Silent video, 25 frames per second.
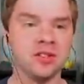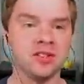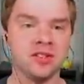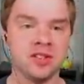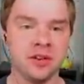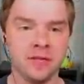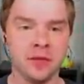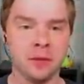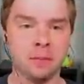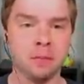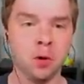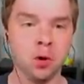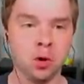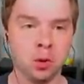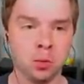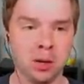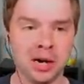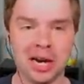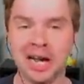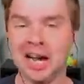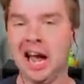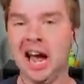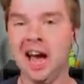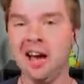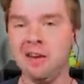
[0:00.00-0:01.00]
and some of the
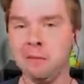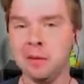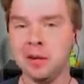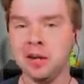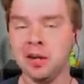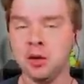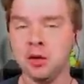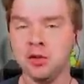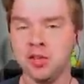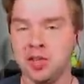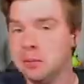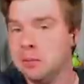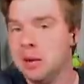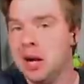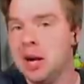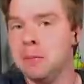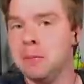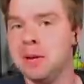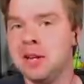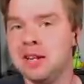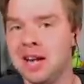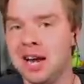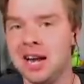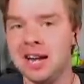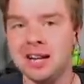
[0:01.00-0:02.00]
Pokemon I have been using might
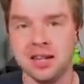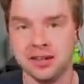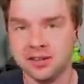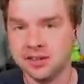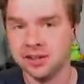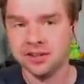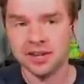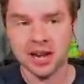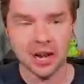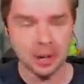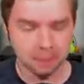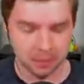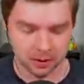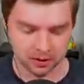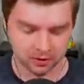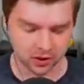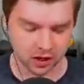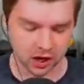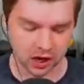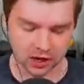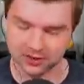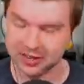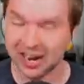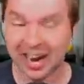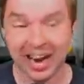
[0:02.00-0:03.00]
be dead because the typing's lost.